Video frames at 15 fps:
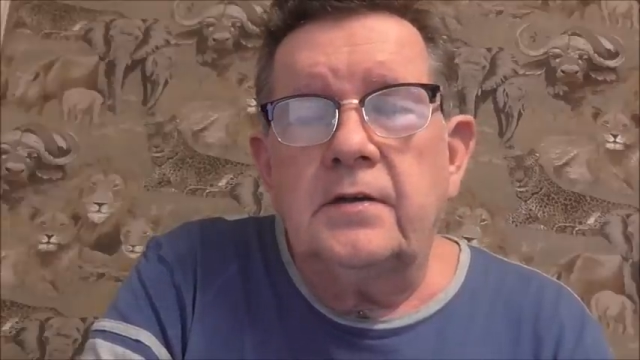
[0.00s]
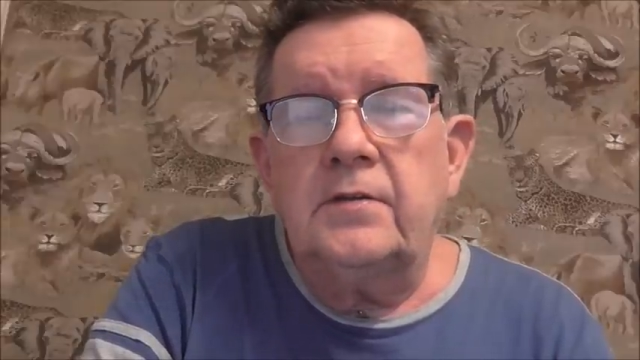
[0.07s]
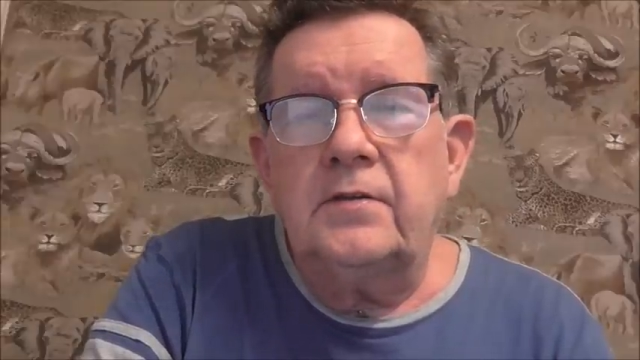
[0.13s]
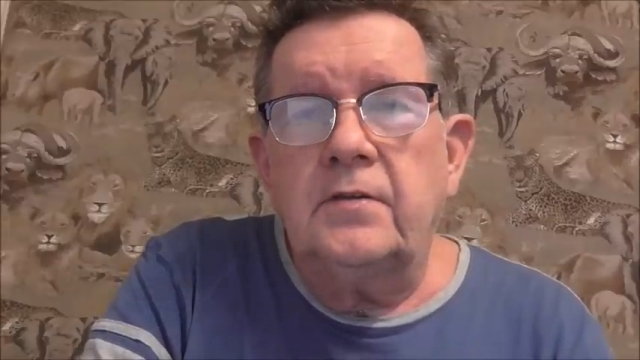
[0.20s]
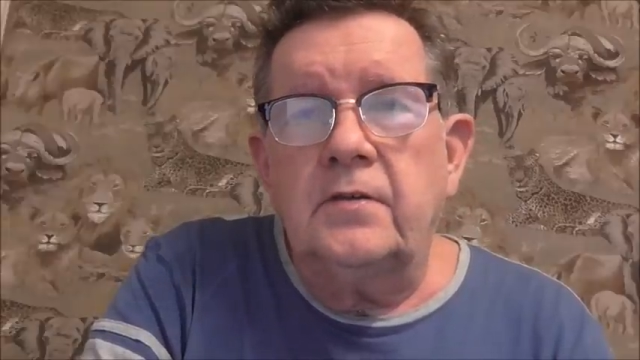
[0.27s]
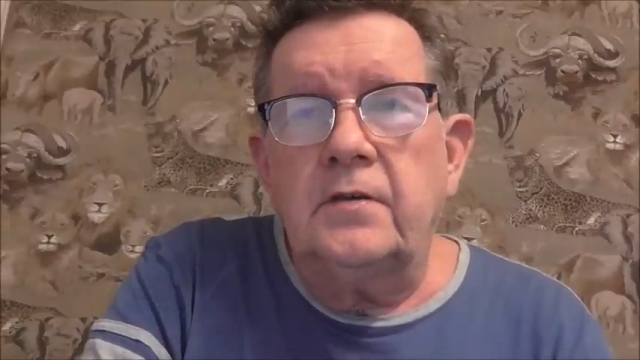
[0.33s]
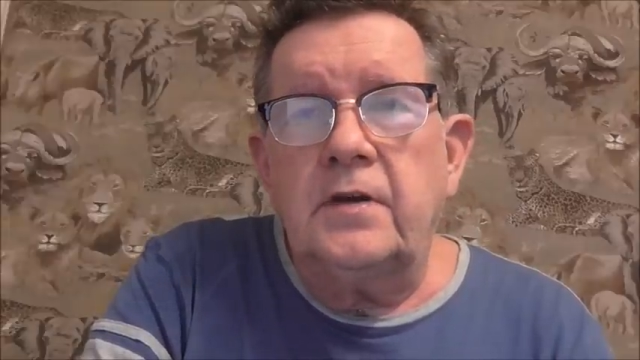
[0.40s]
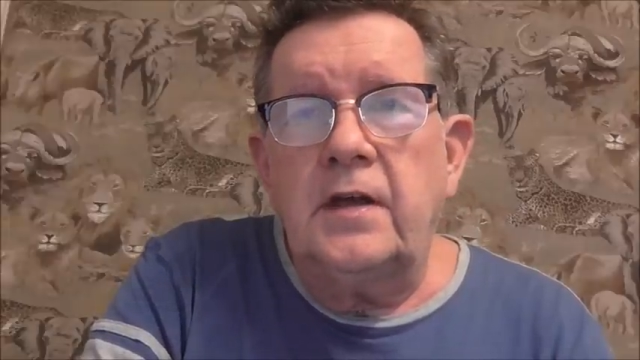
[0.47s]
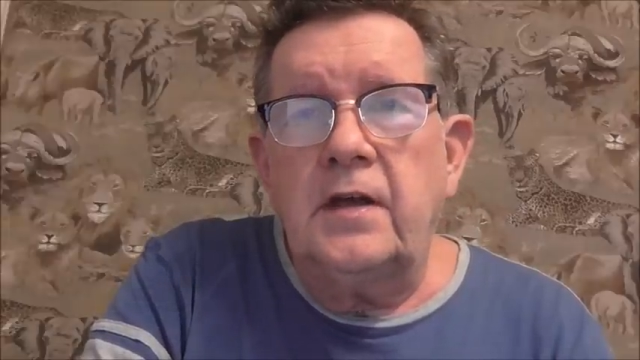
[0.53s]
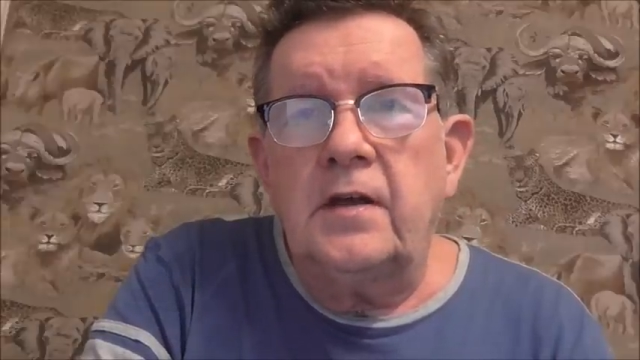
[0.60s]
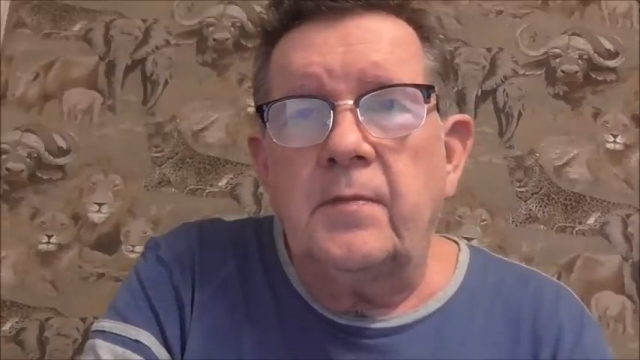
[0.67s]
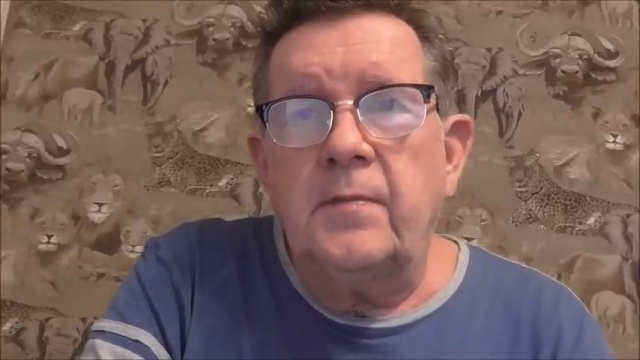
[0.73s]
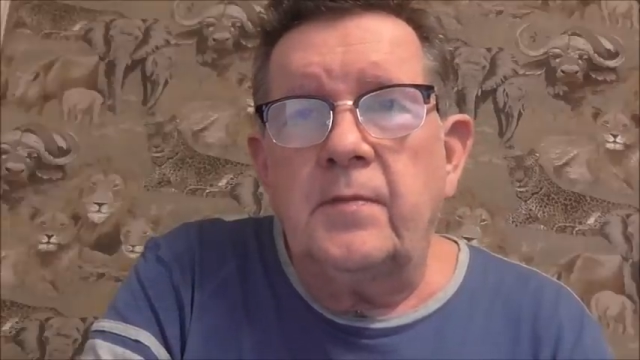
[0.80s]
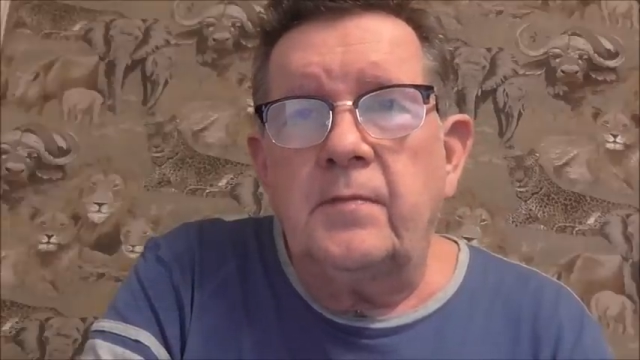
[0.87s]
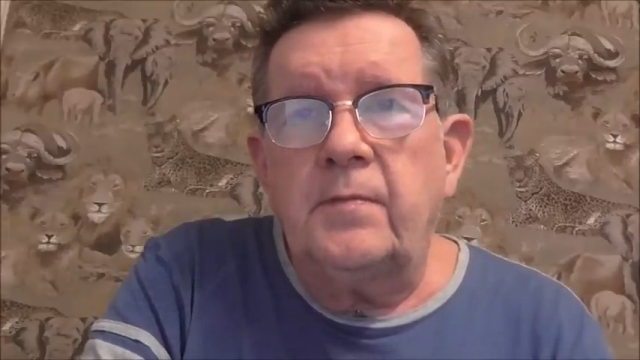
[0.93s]
Talking
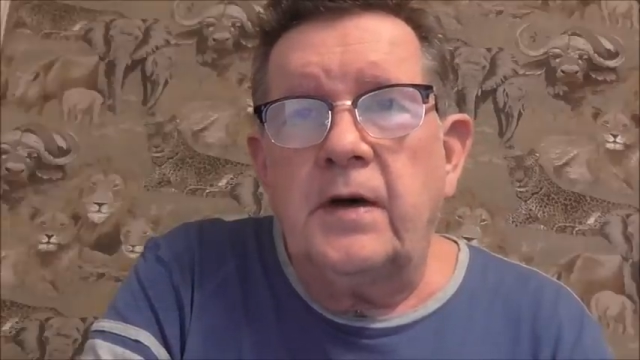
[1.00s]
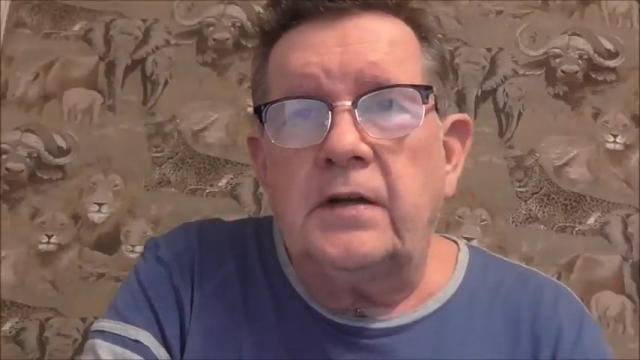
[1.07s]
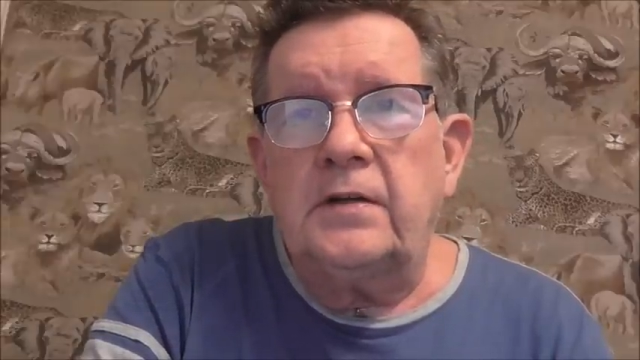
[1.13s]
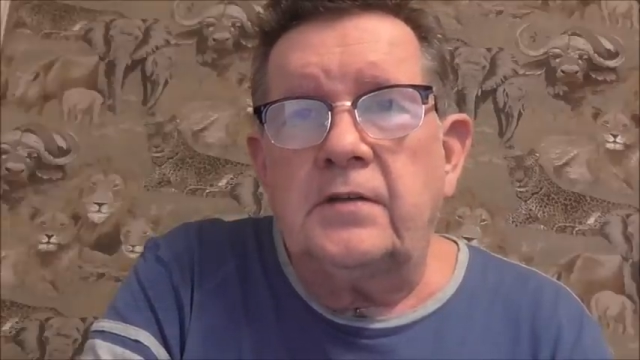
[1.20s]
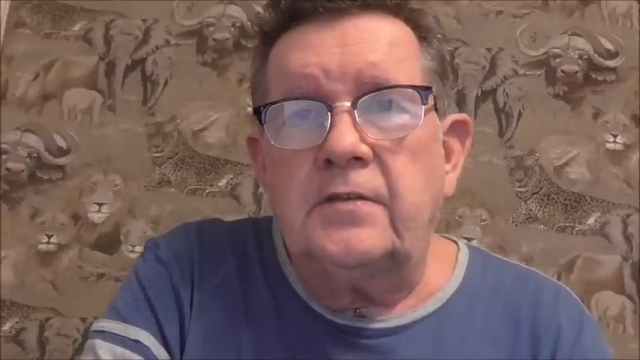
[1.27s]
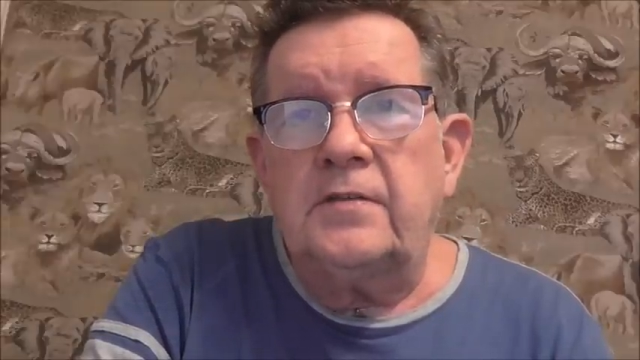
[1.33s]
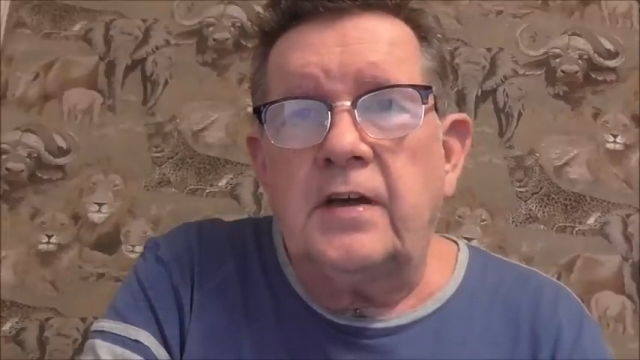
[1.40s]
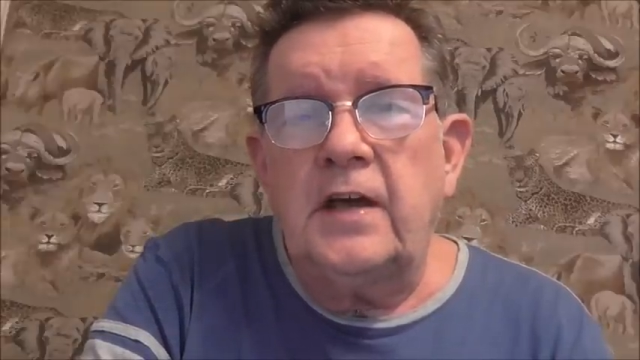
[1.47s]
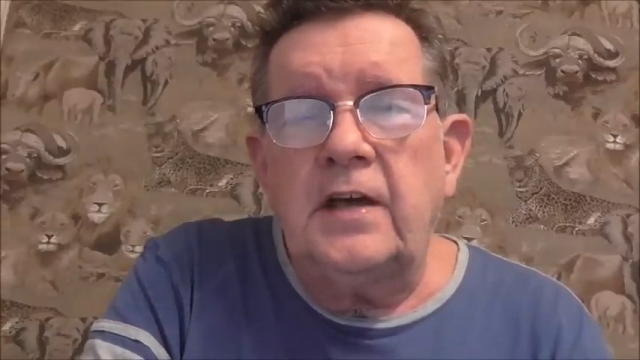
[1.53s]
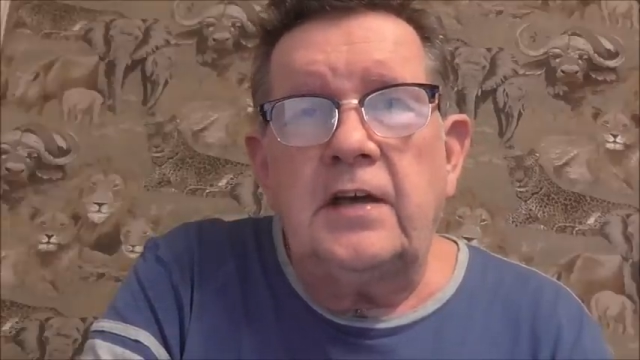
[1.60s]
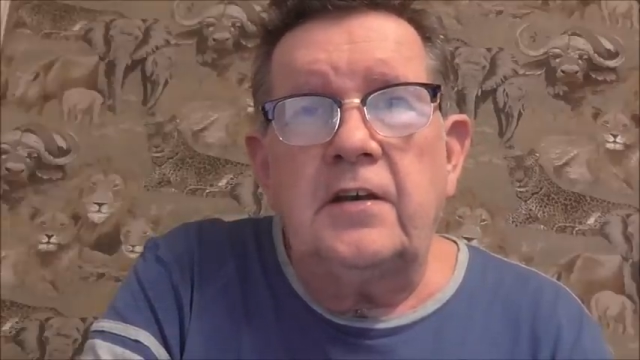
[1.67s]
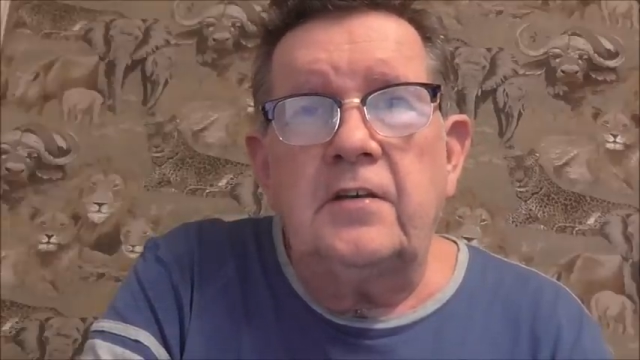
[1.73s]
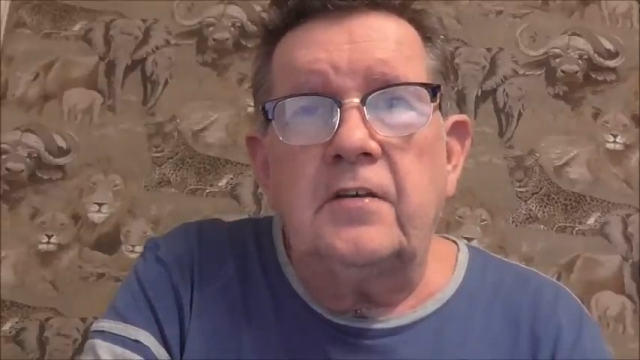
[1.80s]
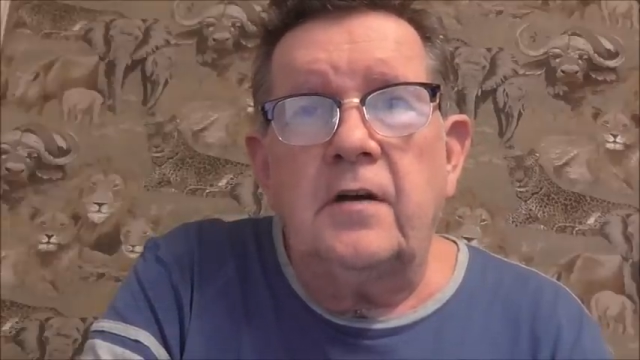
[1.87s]
about taking